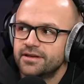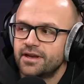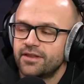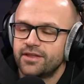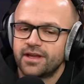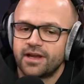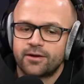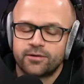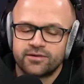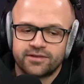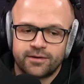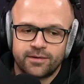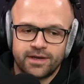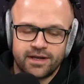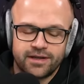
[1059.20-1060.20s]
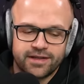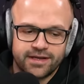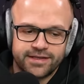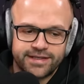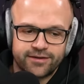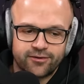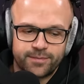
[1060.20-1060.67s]
And I think, because I quite like the
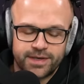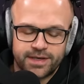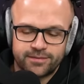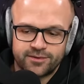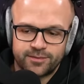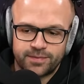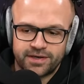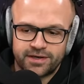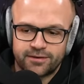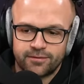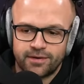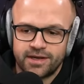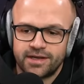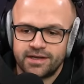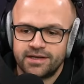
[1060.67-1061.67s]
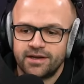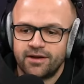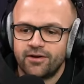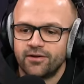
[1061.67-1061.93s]
idea of being able to bring Gray